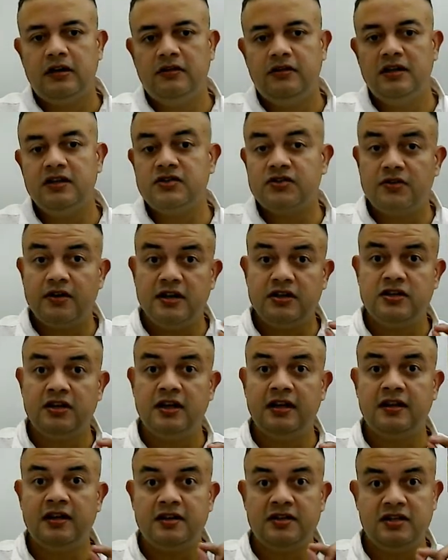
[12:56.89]
This region
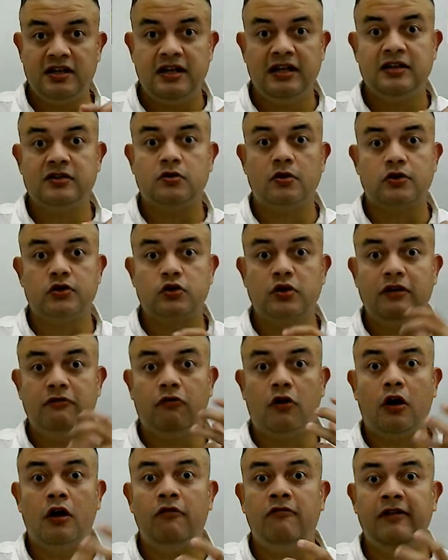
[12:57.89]
in the gene is also
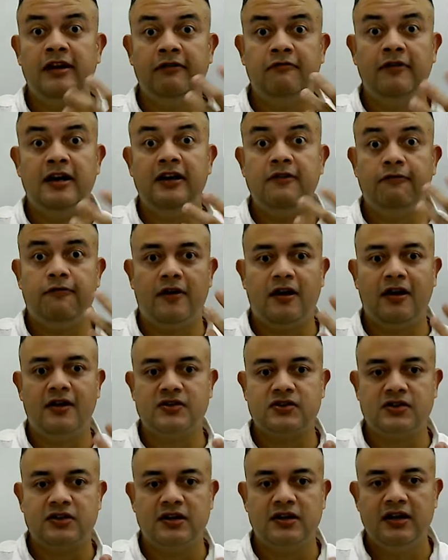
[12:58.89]
evolving very
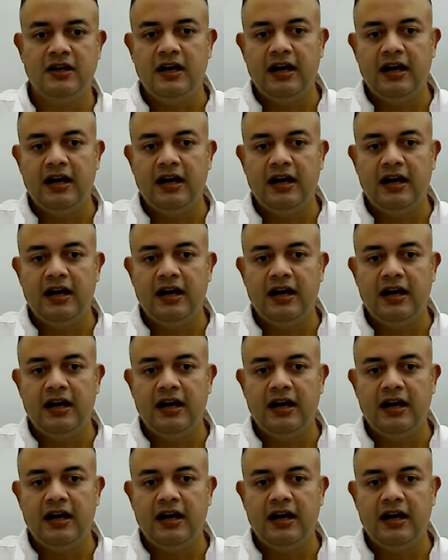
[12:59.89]
fast.